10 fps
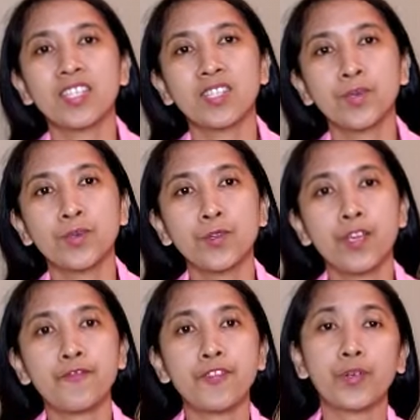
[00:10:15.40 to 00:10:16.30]
So
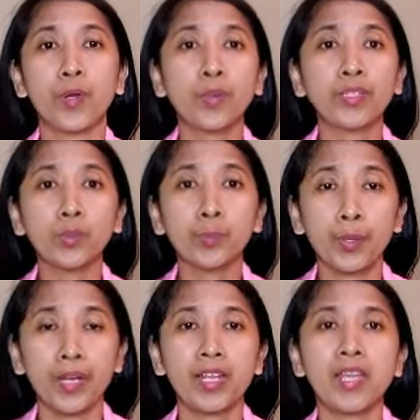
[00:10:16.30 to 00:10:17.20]
if you're going to
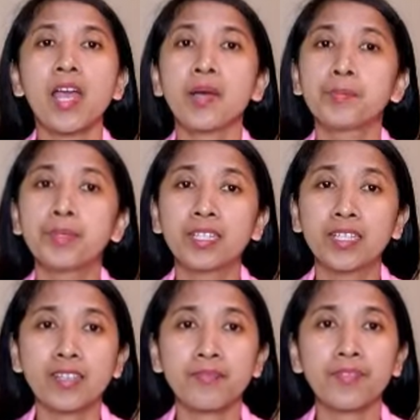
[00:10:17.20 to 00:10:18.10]
pray,
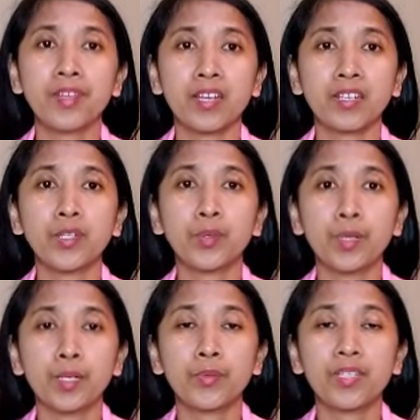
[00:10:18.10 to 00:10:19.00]
believe that you
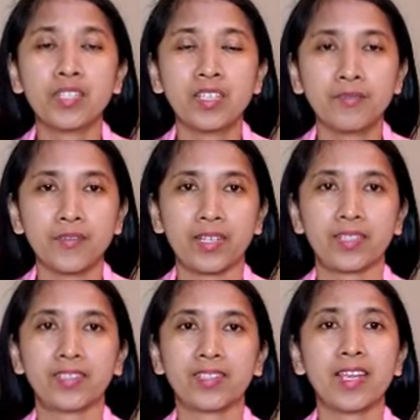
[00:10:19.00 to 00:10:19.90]
will receive
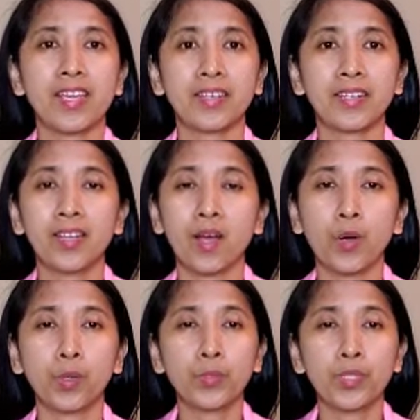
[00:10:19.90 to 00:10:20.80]
it. And
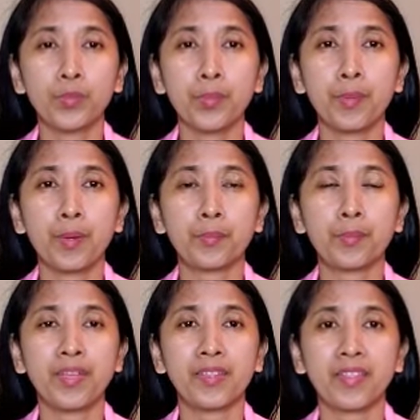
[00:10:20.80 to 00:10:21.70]
always
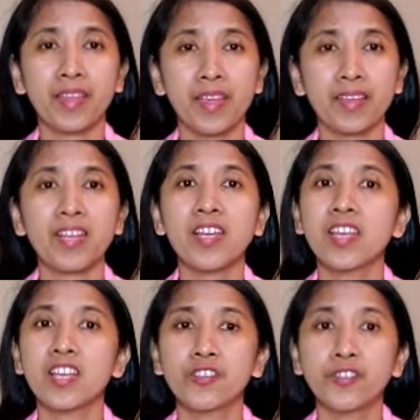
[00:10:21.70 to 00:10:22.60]
remember that
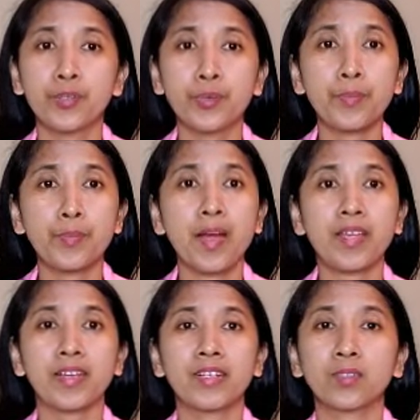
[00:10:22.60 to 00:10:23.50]
in
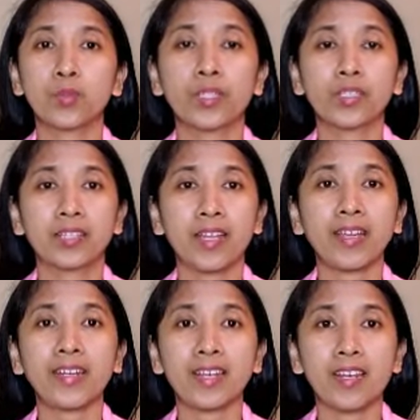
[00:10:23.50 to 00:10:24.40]
Jeremiah
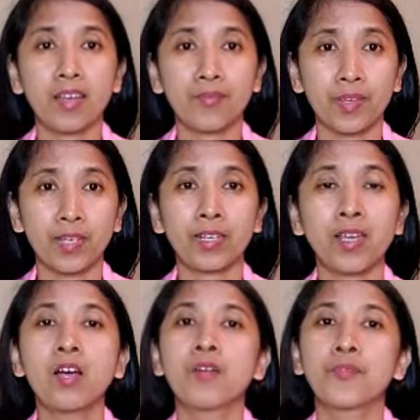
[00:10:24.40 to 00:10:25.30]
29:11,
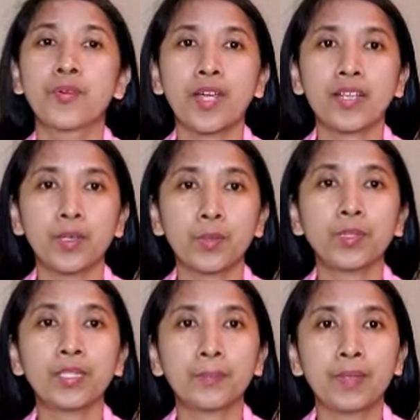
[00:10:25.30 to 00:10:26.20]
for I
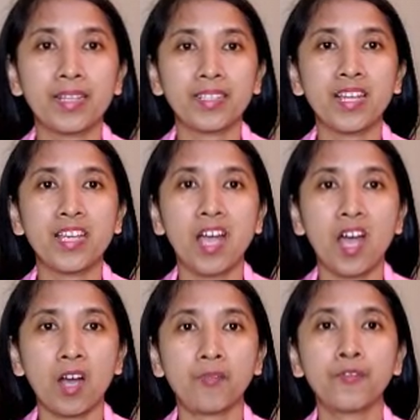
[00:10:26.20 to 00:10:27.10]
know the plans I
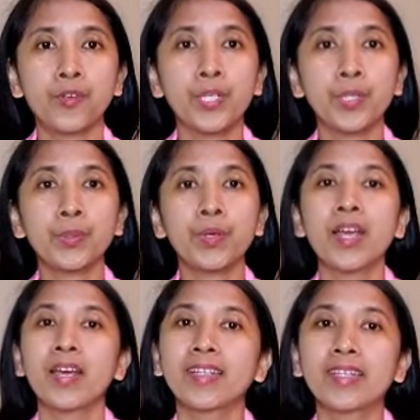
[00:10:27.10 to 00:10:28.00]
have for you,
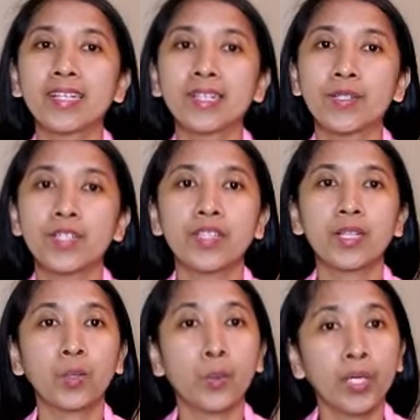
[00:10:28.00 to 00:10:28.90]
declares
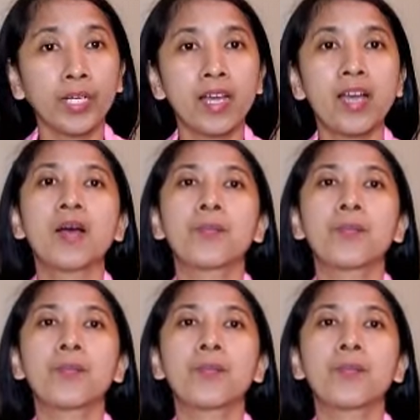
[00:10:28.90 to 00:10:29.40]
the Lord,